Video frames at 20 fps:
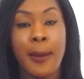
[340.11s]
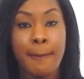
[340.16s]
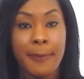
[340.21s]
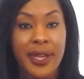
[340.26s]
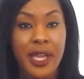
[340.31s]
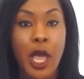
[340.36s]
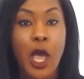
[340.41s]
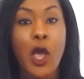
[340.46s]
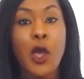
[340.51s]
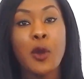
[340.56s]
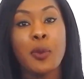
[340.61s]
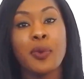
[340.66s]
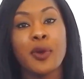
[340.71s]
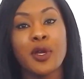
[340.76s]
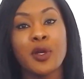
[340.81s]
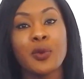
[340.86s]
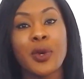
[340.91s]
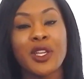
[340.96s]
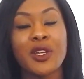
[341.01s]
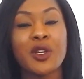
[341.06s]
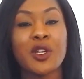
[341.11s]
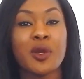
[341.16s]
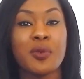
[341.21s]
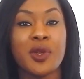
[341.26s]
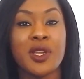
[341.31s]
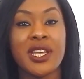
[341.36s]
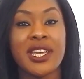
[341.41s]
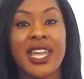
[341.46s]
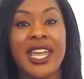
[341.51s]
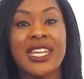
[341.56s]
be open when you're
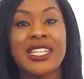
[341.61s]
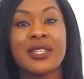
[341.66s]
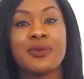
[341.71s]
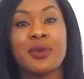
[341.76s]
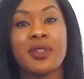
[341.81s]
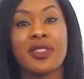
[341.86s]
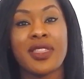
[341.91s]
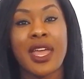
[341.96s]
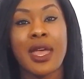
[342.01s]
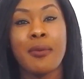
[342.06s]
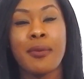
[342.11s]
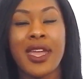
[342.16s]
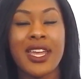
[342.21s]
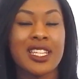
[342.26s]
communicating with them.